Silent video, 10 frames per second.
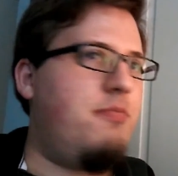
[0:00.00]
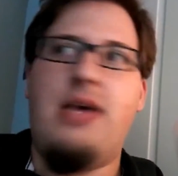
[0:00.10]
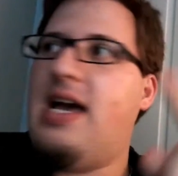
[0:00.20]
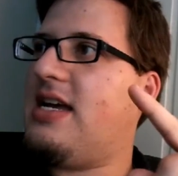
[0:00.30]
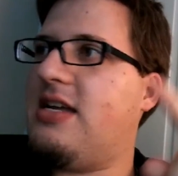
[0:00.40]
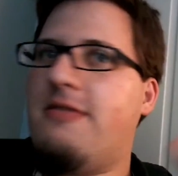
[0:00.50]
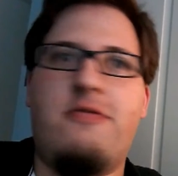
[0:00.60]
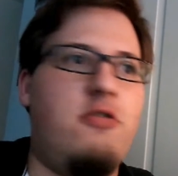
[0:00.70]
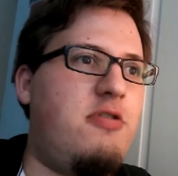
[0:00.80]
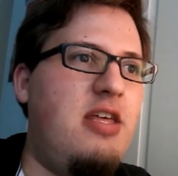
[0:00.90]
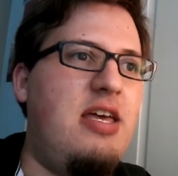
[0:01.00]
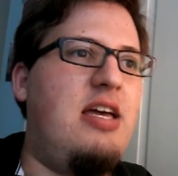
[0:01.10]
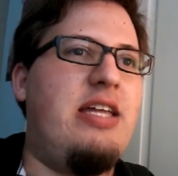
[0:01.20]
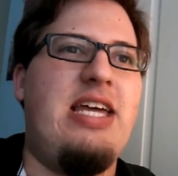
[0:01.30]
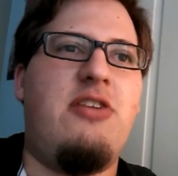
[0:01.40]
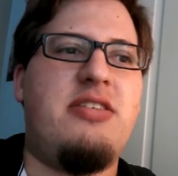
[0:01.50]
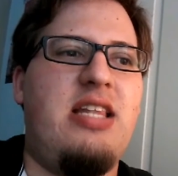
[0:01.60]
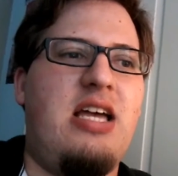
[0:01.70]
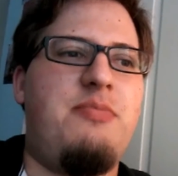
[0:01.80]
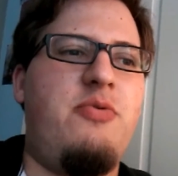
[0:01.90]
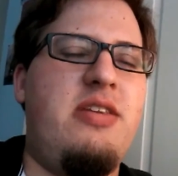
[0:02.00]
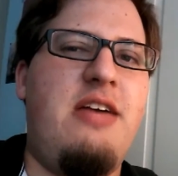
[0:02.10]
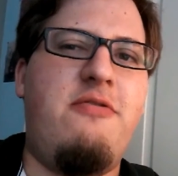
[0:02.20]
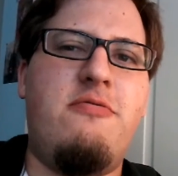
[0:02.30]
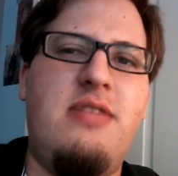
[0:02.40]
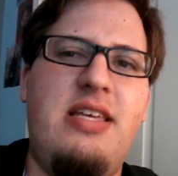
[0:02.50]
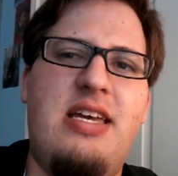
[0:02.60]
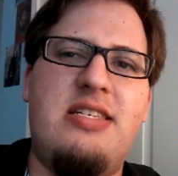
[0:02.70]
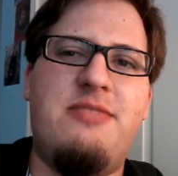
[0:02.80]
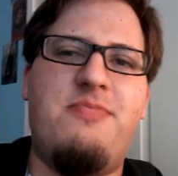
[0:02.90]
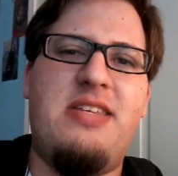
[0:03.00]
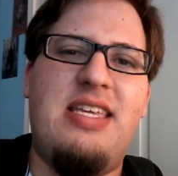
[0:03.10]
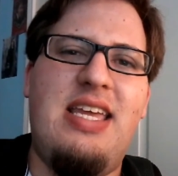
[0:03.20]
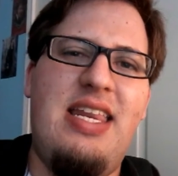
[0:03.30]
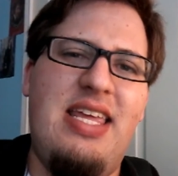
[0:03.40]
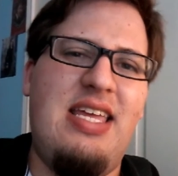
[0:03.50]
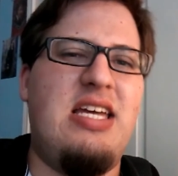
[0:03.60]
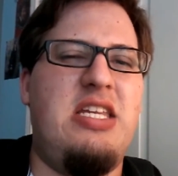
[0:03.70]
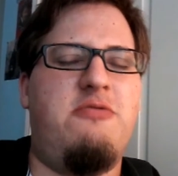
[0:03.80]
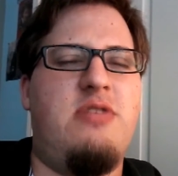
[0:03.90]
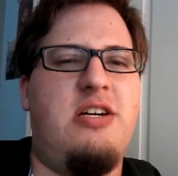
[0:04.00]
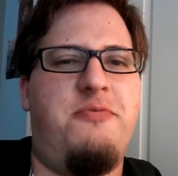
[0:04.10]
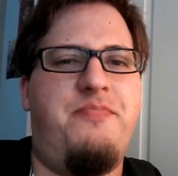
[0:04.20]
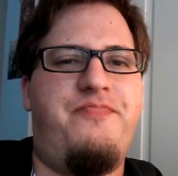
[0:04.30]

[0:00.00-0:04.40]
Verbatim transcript: back and forth down this line, but we never really end up getting anywhere.